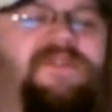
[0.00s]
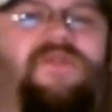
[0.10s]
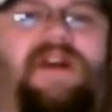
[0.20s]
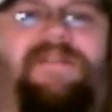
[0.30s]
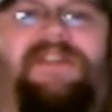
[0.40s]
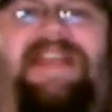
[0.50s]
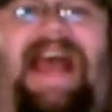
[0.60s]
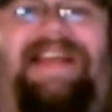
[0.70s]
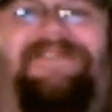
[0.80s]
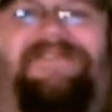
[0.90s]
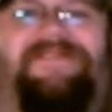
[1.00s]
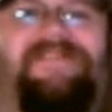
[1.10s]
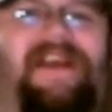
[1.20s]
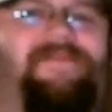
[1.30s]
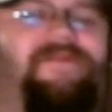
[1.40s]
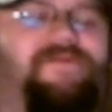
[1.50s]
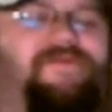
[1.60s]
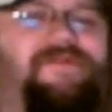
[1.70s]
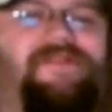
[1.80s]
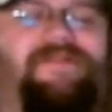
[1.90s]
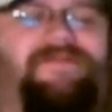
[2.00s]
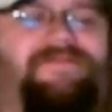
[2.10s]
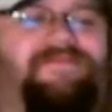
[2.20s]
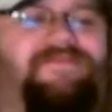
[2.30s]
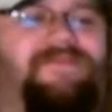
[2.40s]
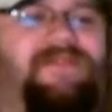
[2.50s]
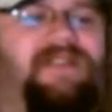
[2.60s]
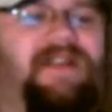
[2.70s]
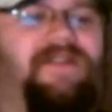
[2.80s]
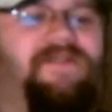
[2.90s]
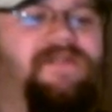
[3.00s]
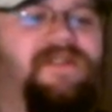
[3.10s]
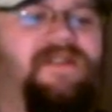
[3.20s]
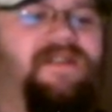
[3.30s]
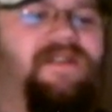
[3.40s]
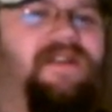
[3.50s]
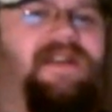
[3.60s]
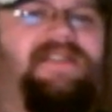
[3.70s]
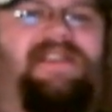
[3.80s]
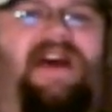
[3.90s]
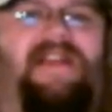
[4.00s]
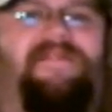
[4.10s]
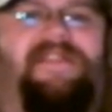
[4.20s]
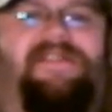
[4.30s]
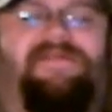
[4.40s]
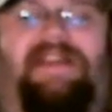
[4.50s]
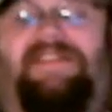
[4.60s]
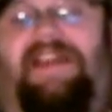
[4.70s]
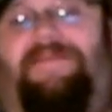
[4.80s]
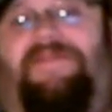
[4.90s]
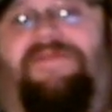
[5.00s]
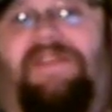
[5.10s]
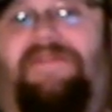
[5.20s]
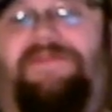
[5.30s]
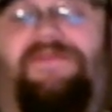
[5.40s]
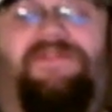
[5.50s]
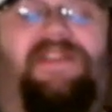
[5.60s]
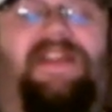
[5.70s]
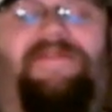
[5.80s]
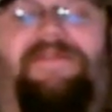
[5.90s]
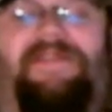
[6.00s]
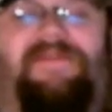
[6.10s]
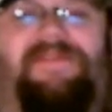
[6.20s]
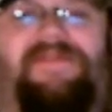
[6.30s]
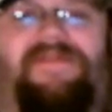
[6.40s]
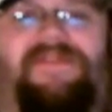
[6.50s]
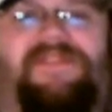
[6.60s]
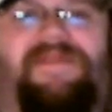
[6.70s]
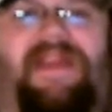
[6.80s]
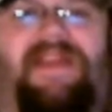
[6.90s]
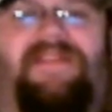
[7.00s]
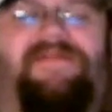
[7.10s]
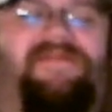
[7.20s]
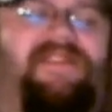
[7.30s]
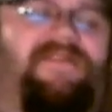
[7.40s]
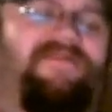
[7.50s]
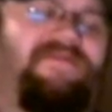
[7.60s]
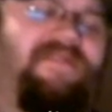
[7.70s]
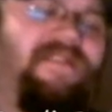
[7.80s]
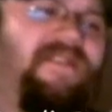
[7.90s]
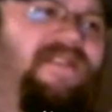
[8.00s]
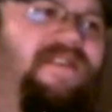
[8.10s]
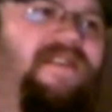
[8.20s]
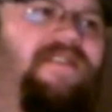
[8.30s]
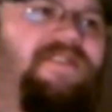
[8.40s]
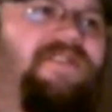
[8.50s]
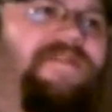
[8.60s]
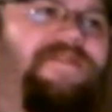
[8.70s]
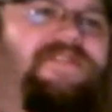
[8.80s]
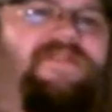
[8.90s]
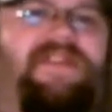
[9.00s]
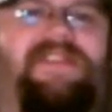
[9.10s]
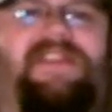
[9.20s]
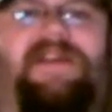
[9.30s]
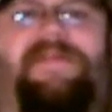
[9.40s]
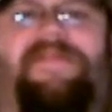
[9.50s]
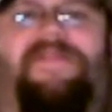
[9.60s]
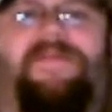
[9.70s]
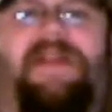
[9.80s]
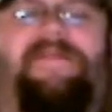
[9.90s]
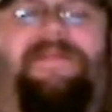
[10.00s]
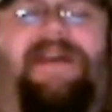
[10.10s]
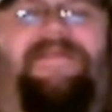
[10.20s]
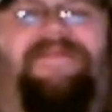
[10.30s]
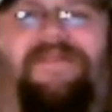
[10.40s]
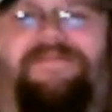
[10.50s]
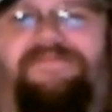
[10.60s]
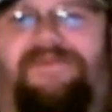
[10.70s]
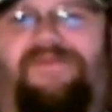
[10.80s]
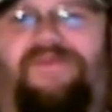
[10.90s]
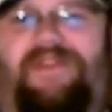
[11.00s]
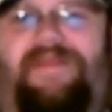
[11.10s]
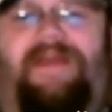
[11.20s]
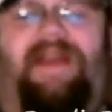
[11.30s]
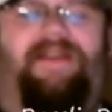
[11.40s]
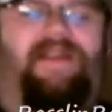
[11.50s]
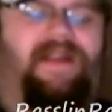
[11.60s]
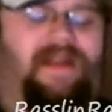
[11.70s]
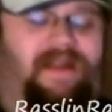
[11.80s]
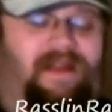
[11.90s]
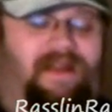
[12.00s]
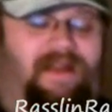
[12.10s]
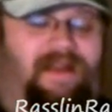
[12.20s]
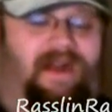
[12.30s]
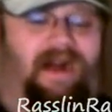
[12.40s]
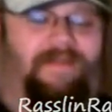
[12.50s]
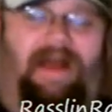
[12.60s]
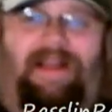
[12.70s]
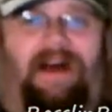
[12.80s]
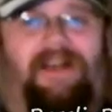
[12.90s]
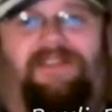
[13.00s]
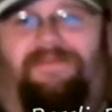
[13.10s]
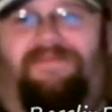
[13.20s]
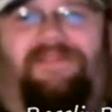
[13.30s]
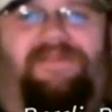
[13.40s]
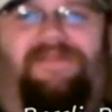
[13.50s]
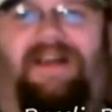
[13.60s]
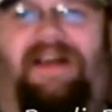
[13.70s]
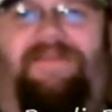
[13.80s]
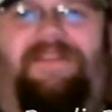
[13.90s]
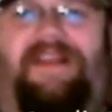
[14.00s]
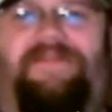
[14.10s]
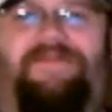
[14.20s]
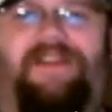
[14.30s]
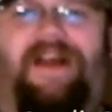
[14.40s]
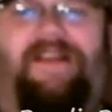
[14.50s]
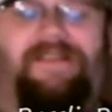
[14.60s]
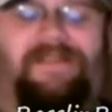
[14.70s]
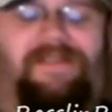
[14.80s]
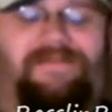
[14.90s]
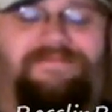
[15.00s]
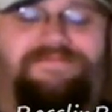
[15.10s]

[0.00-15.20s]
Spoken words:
whoever, Taz's, Sabu's, you know. Because a lot of these, like Sabu, he was mostly an FMW over in Japan, you know. So if there was no ECW for him to have a platform, who would he have been? Mike Awesome's, Masato Tanaka's.